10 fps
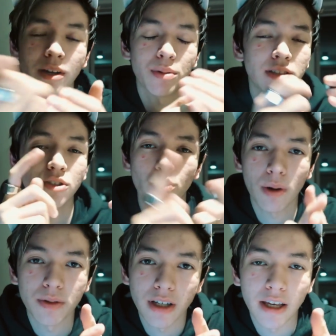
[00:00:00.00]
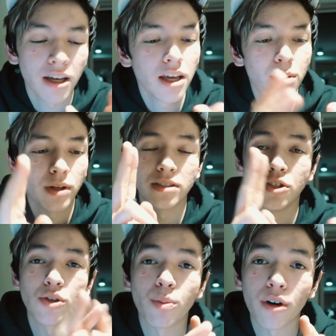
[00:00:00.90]
right? It plays into your website, plays
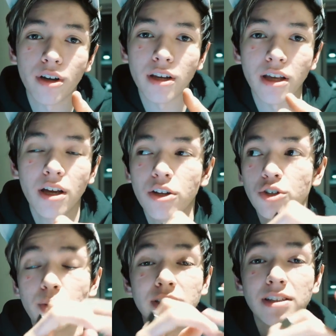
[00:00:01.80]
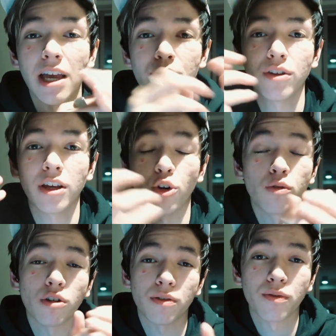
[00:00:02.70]
into your marketing, just plays into everything and
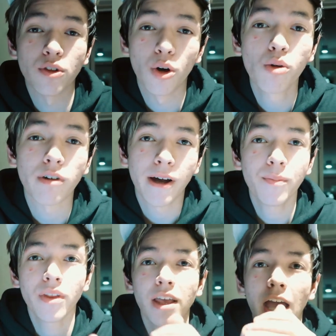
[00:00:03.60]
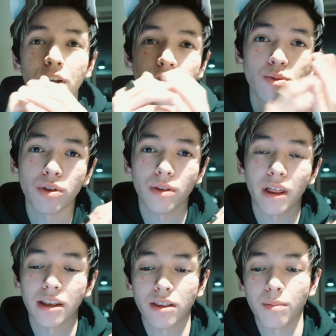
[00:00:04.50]
overall flow, right? And just with
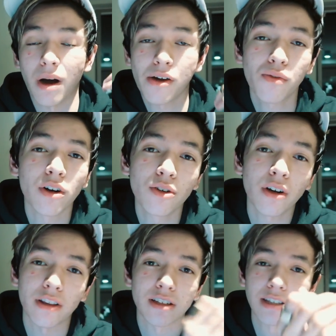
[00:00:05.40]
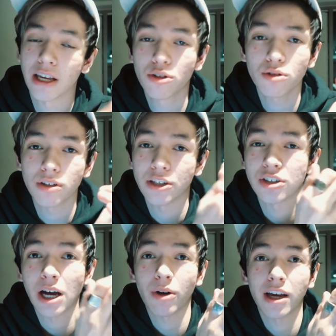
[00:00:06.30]
like my funnel and the cycle and
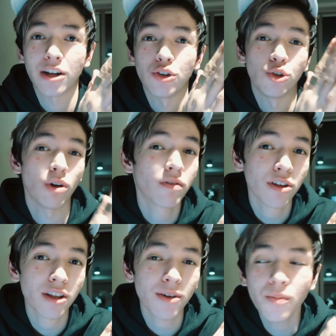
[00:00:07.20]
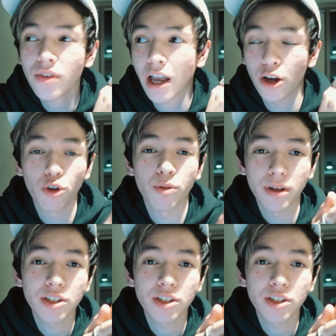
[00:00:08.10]
just how I kind of do everything, I go from